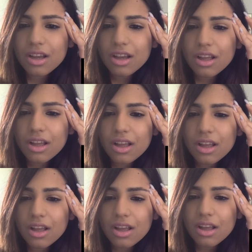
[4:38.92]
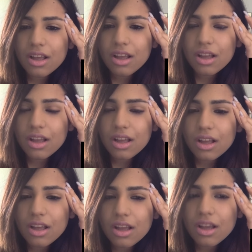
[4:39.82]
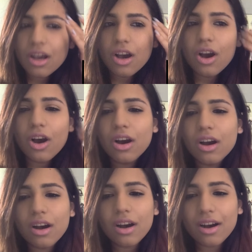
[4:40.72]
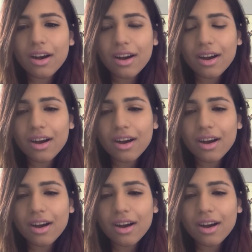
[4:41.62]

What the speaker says: (no one is talking)